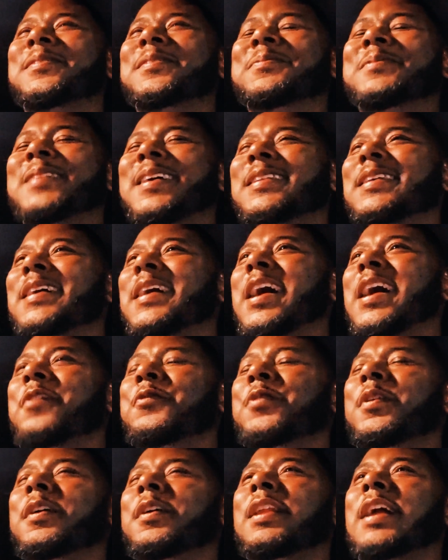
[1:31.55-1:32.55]
sometimes I got
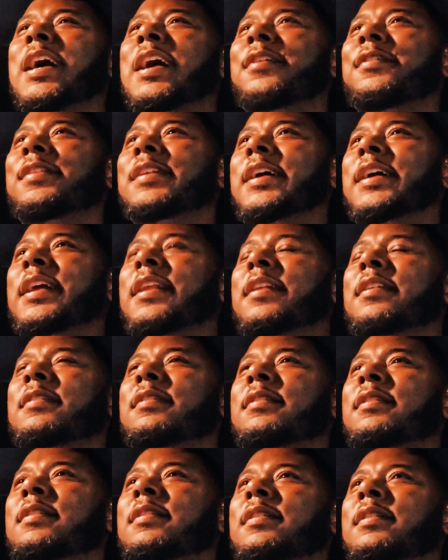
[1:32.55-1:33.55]
to realize that
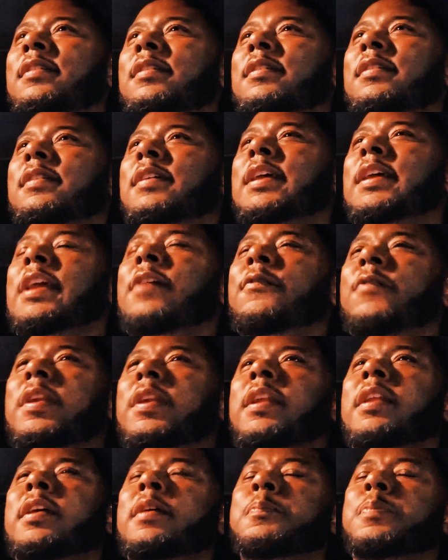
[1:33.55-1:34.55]

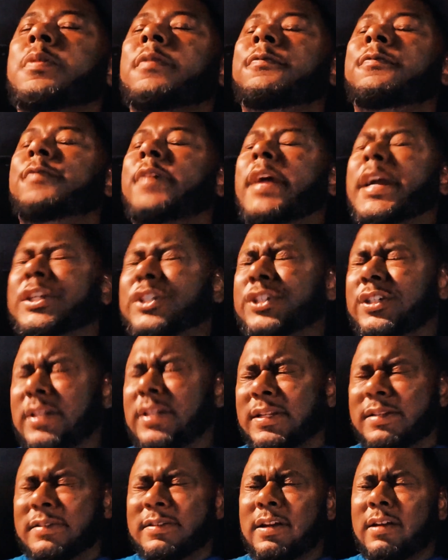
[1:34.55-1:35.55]
even an
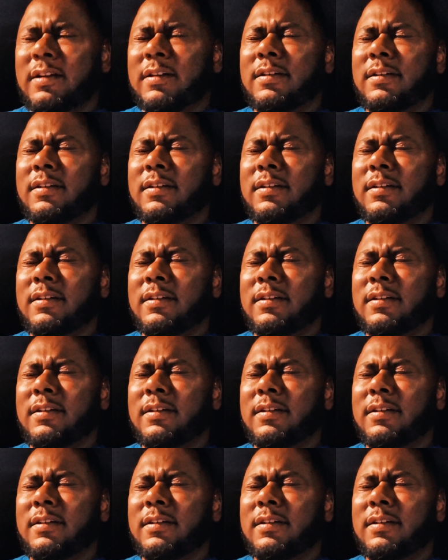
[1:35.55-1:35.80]
imperfection